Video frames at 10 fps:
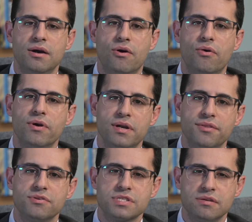or
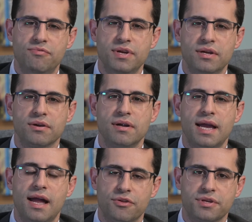another severe
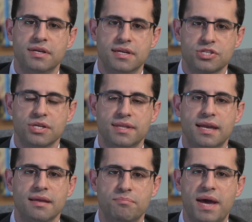health condition that
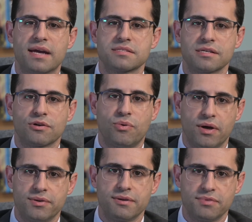impacts their
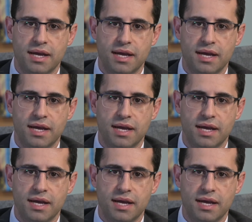quality of